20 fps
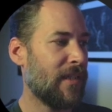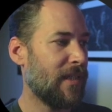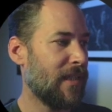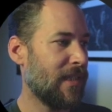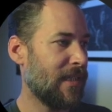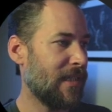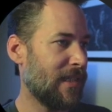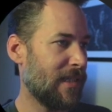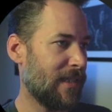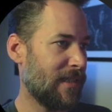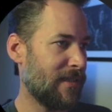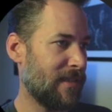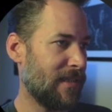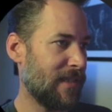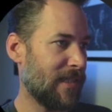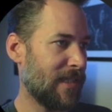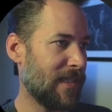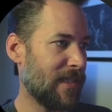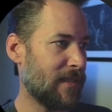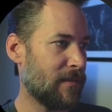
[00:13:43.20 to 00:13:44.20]
and
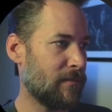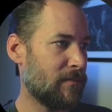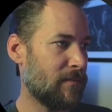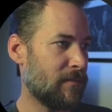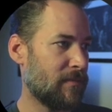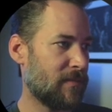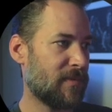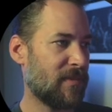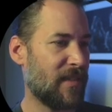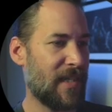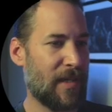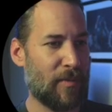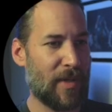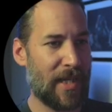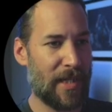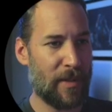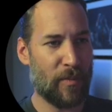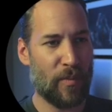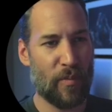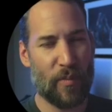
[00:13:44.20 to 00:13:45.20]
so that
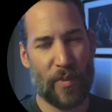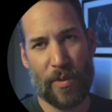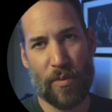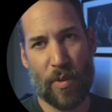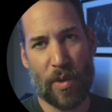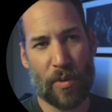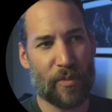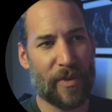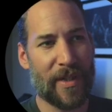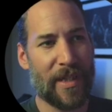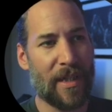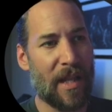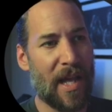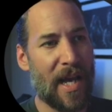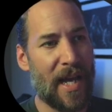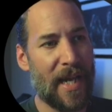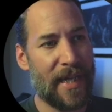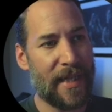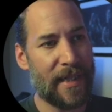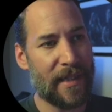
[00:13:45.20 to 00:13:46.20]
way we weren't
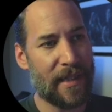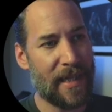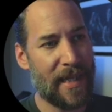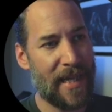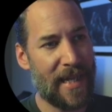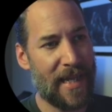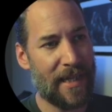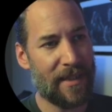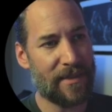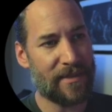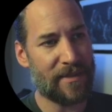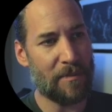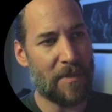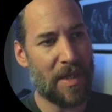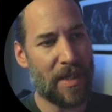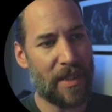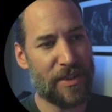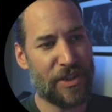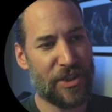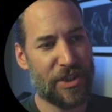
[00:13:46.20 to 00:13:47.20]
relying as
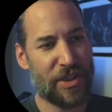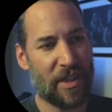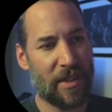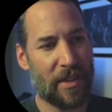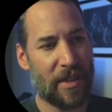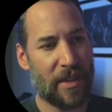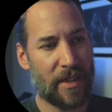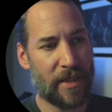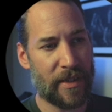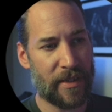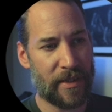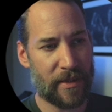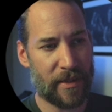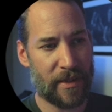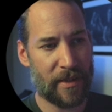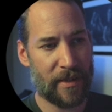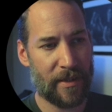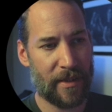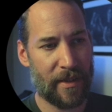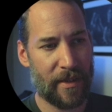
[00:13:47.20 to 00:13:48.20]
much
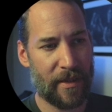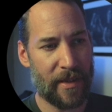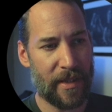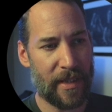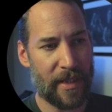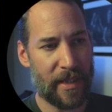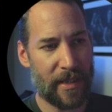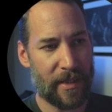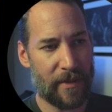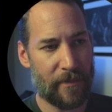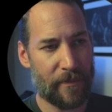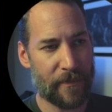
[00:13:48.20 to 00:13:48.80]
on the